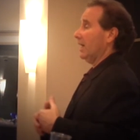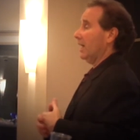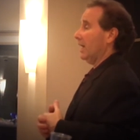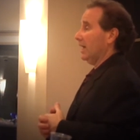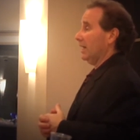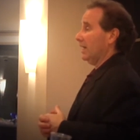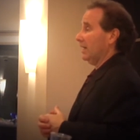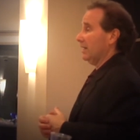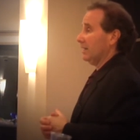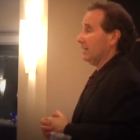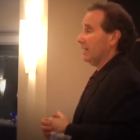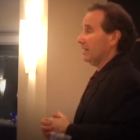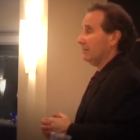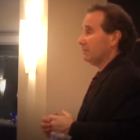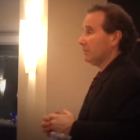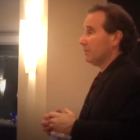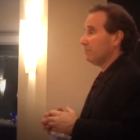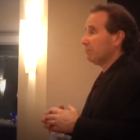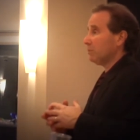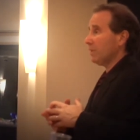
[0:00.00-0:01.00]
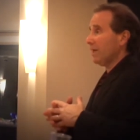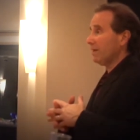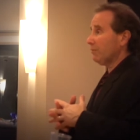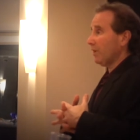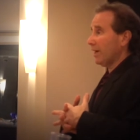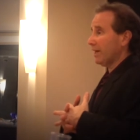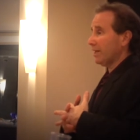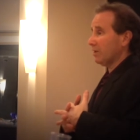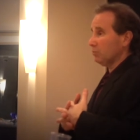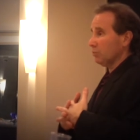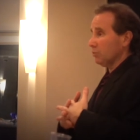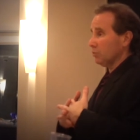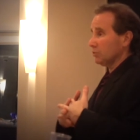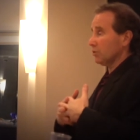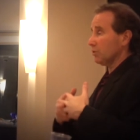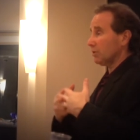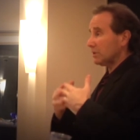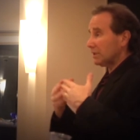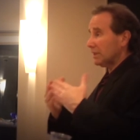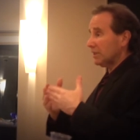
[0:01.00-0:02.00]
Uh, and the playwriting
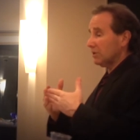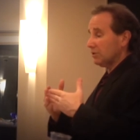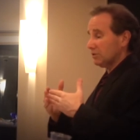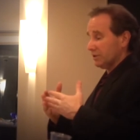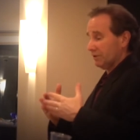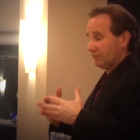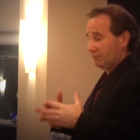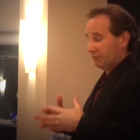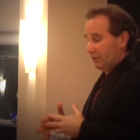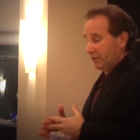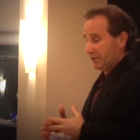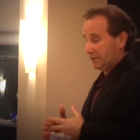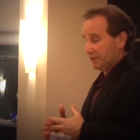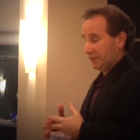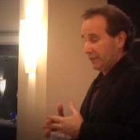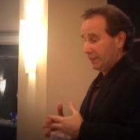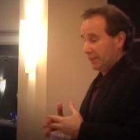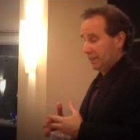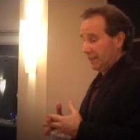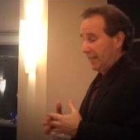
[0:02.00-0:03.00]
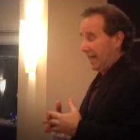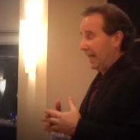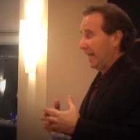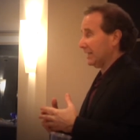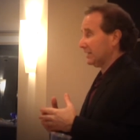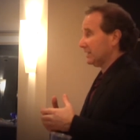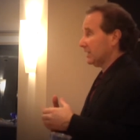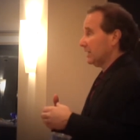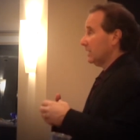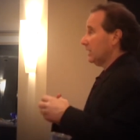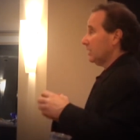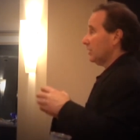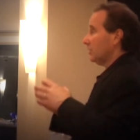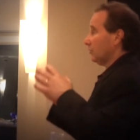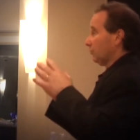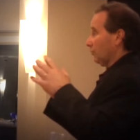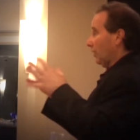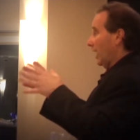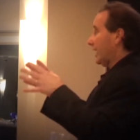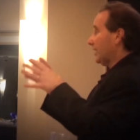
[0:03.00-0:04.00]
rules are a little different in that
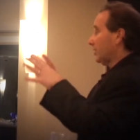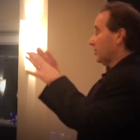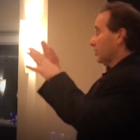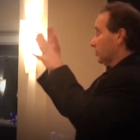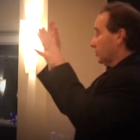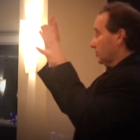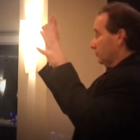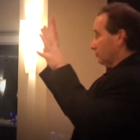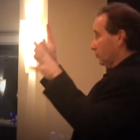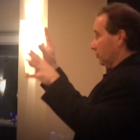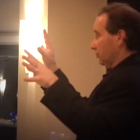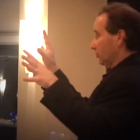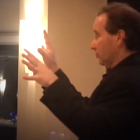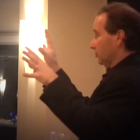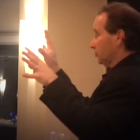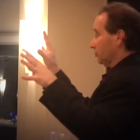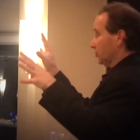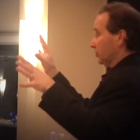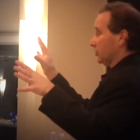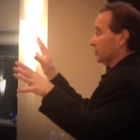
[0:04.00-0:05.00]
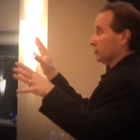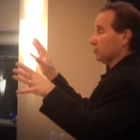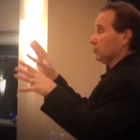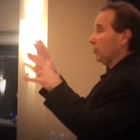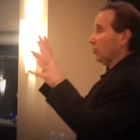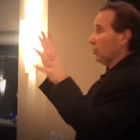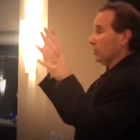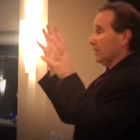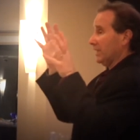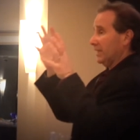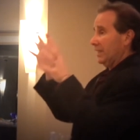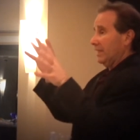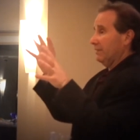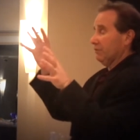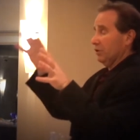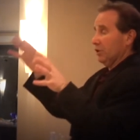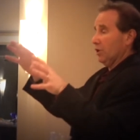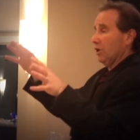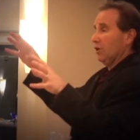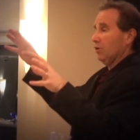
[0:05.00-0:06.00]
the writer could, will usually control it,
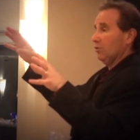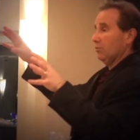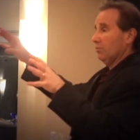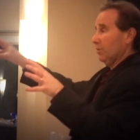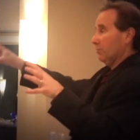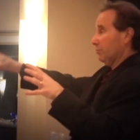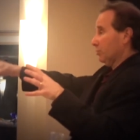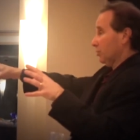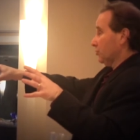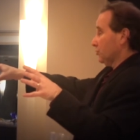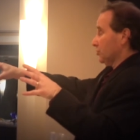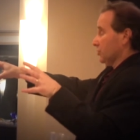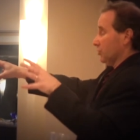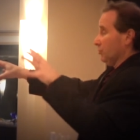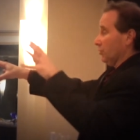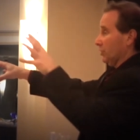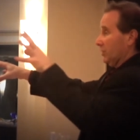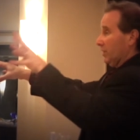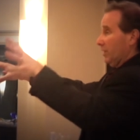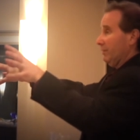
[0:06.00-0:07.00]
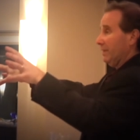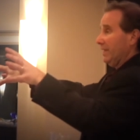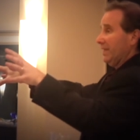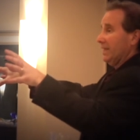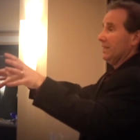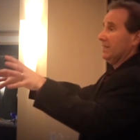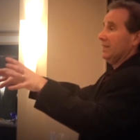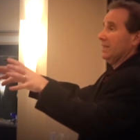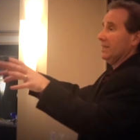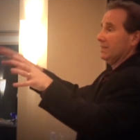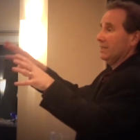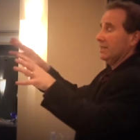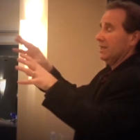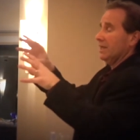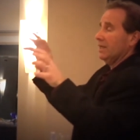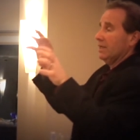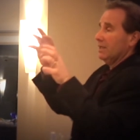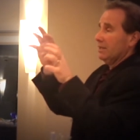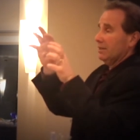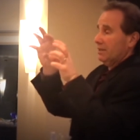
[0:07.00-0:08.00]
even though a producer will come in, and
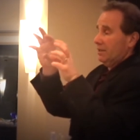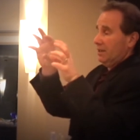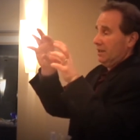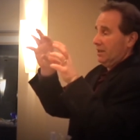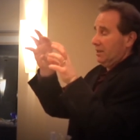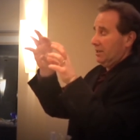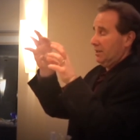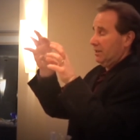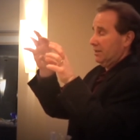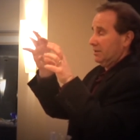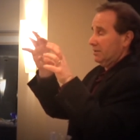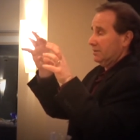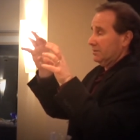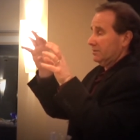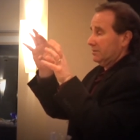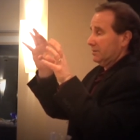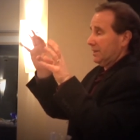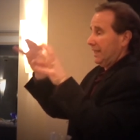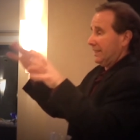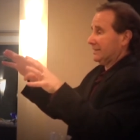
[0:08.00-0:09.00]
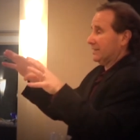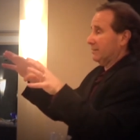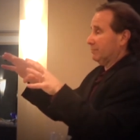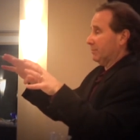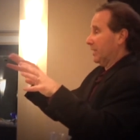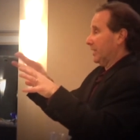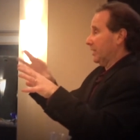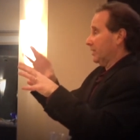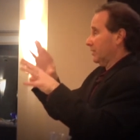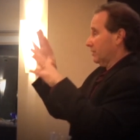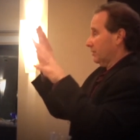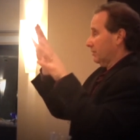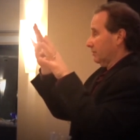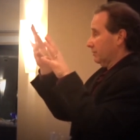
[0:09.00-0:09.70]
uh, that's something.